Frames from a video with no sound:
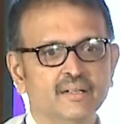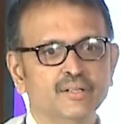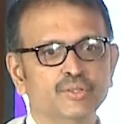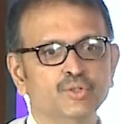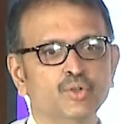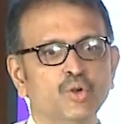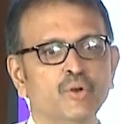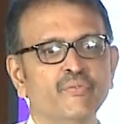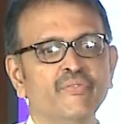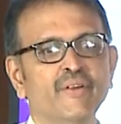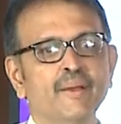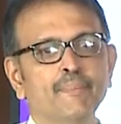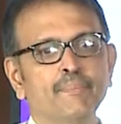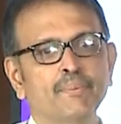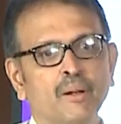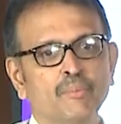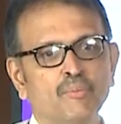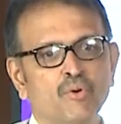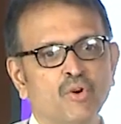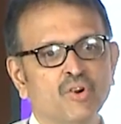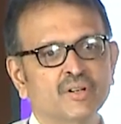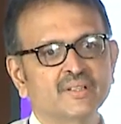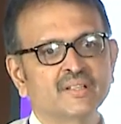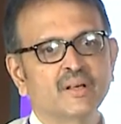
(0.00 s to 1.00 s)
Should we
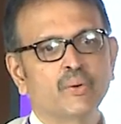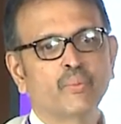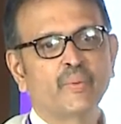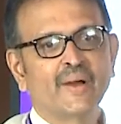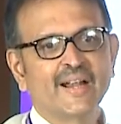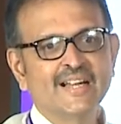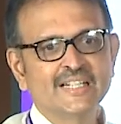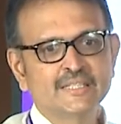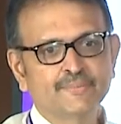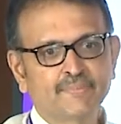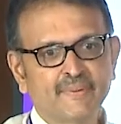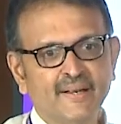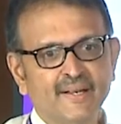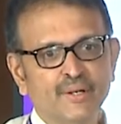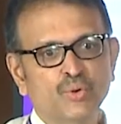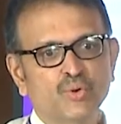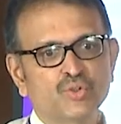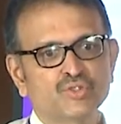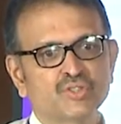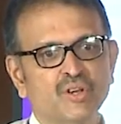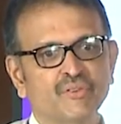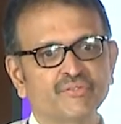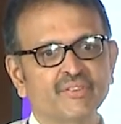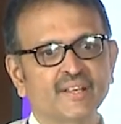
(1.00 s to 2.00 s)
promote the widespread
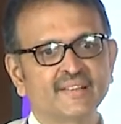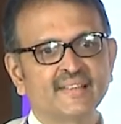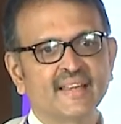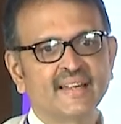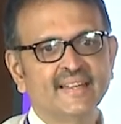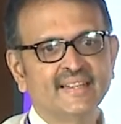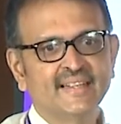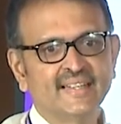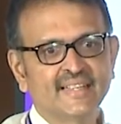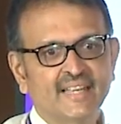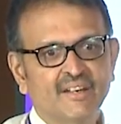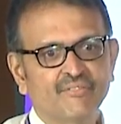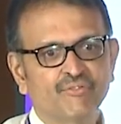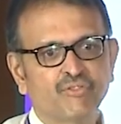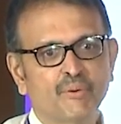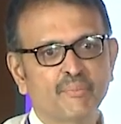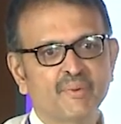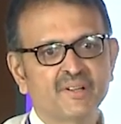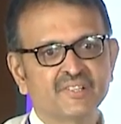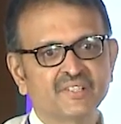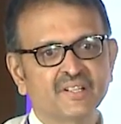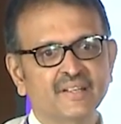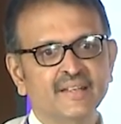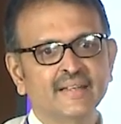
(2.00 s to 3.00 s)
use of the genetic
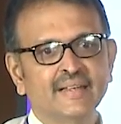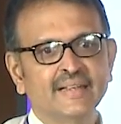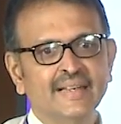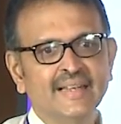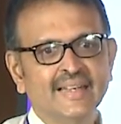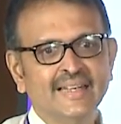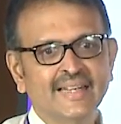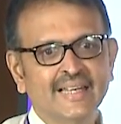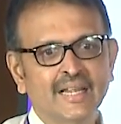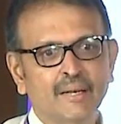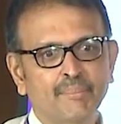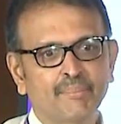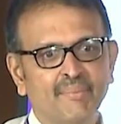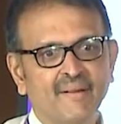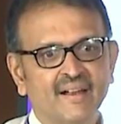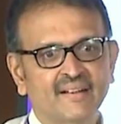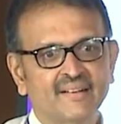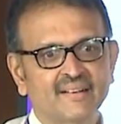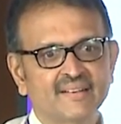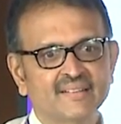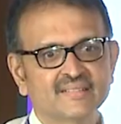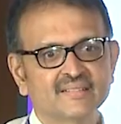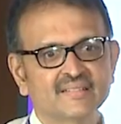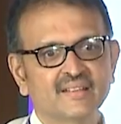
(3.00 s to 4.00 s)
information in clinical
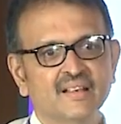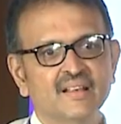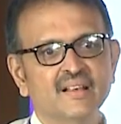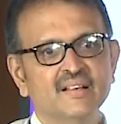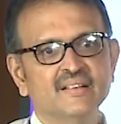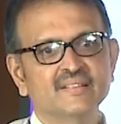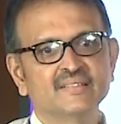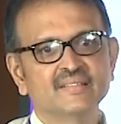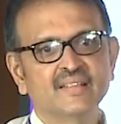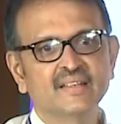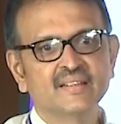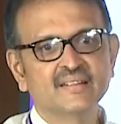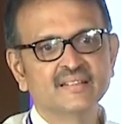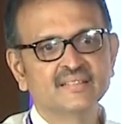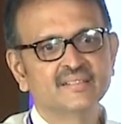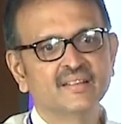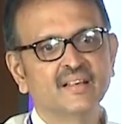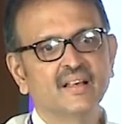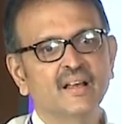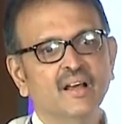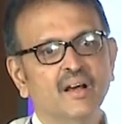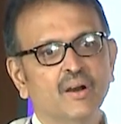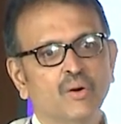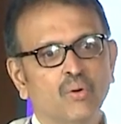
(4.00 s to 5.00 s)
practice, since
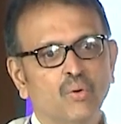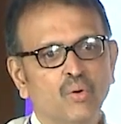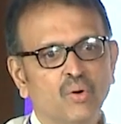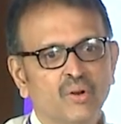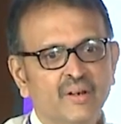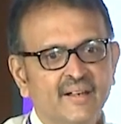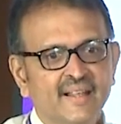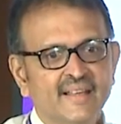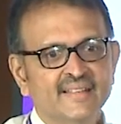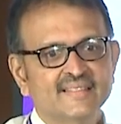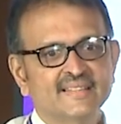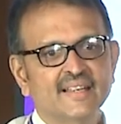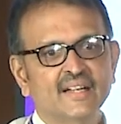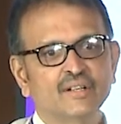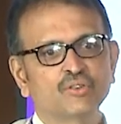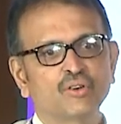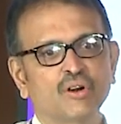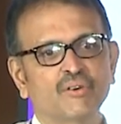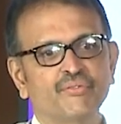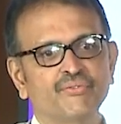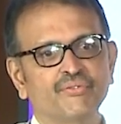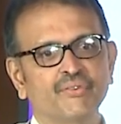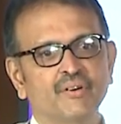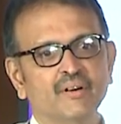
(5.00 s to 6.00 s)
only a
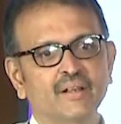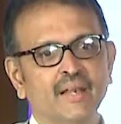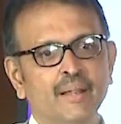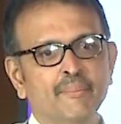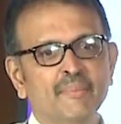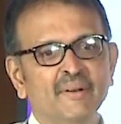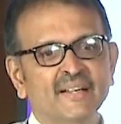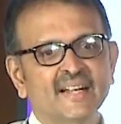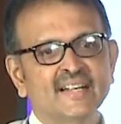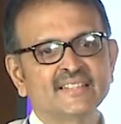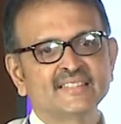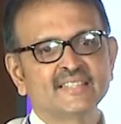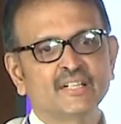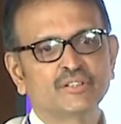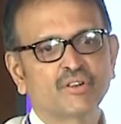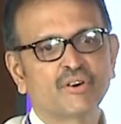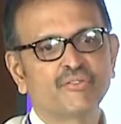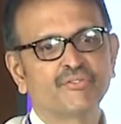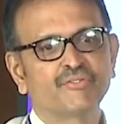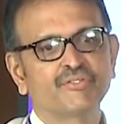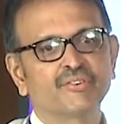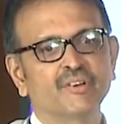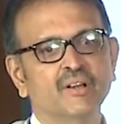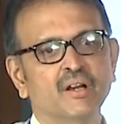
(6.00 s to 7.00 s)
limited set
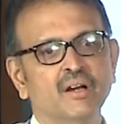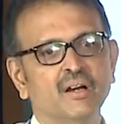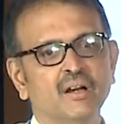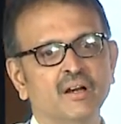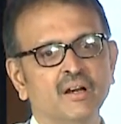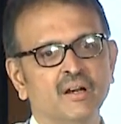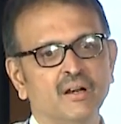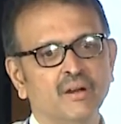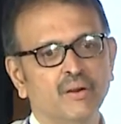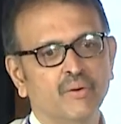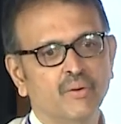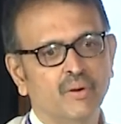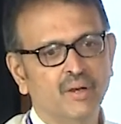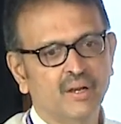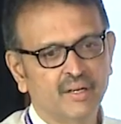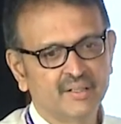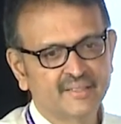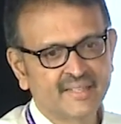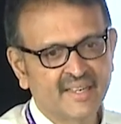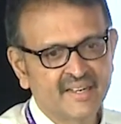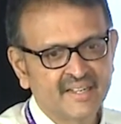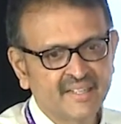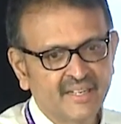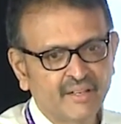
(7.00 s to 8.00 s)
of
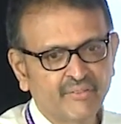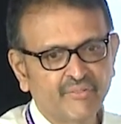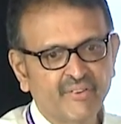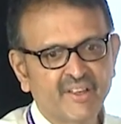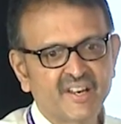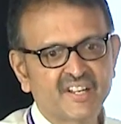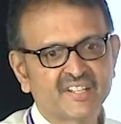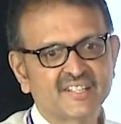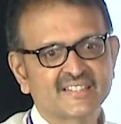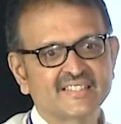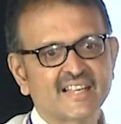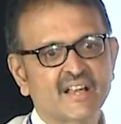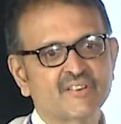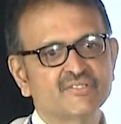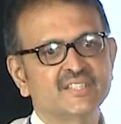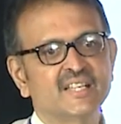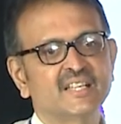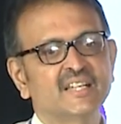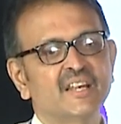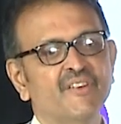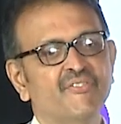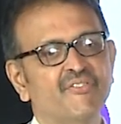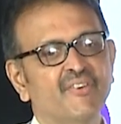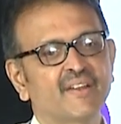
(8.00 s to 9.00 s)
genetic variations have
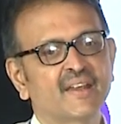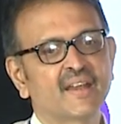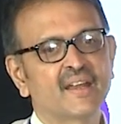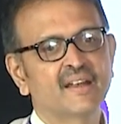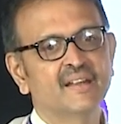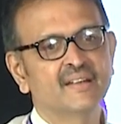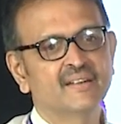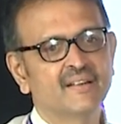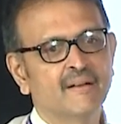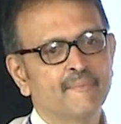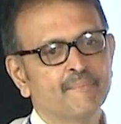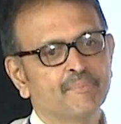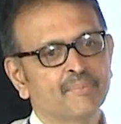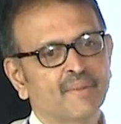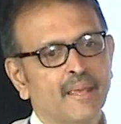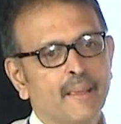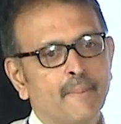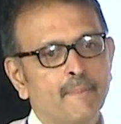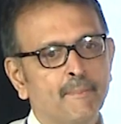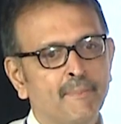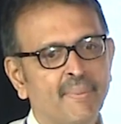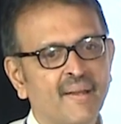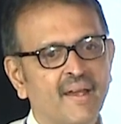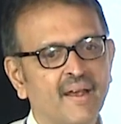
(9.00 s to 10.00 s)
significant
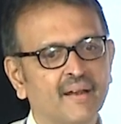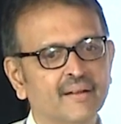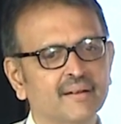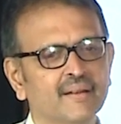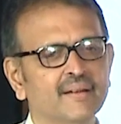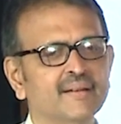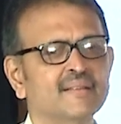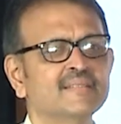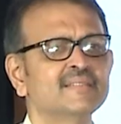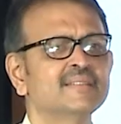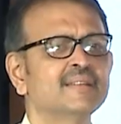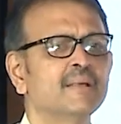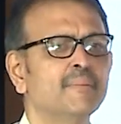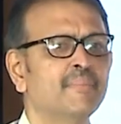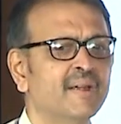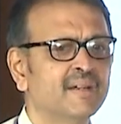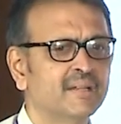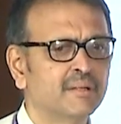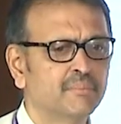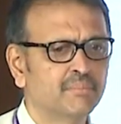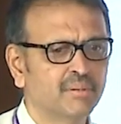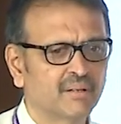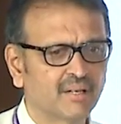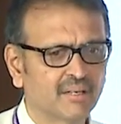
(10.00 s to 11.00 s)
impact? It is
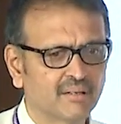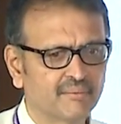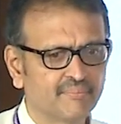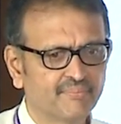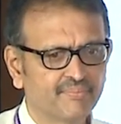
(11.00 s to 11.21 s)
debatable.